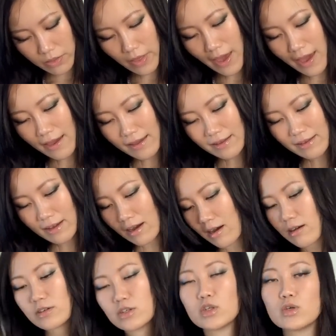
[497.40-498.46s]
Then
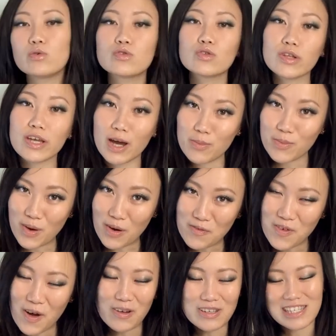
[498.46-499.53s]
usually I'm wearing
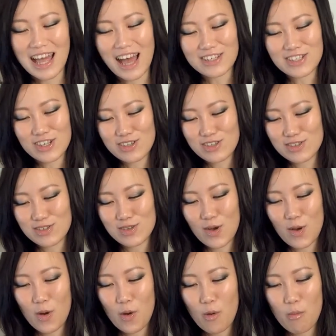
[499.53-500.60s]
false lashes,
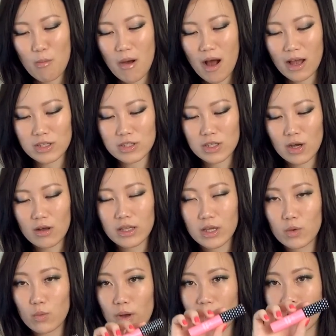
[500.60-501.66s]
so my
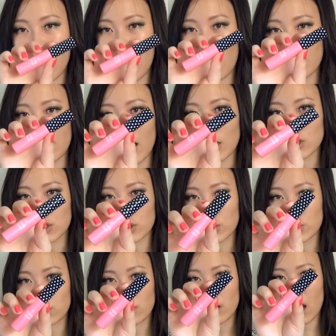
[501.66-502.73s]
Dolly Wink eyelash
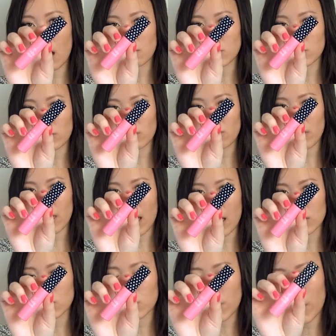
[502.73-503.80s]
glue comes with me
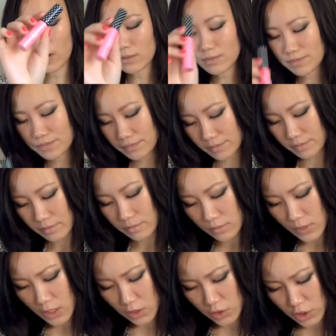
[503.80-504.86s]
as well.
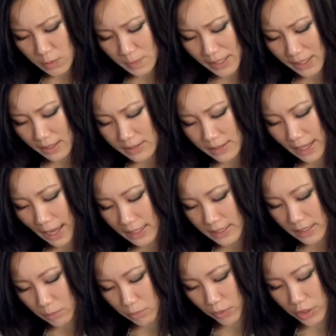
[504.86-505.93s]
Just because it has
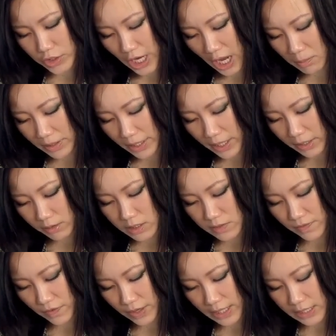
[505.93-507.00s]
the brush applicator, it's
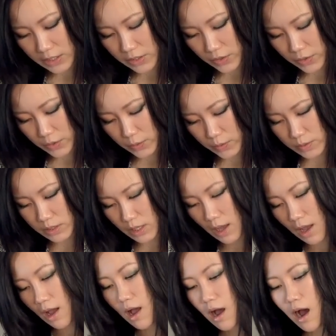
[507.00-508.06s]
very easy to use.
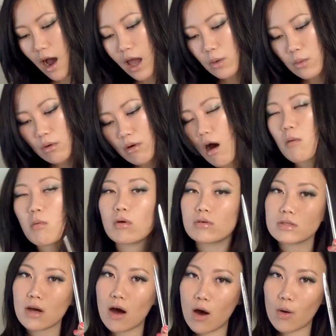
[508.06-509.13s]
I will
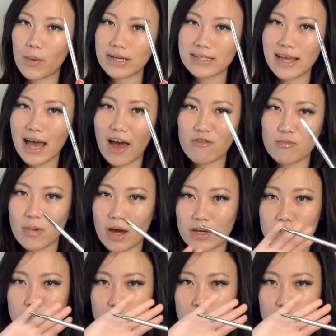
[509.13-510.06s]
almost always have my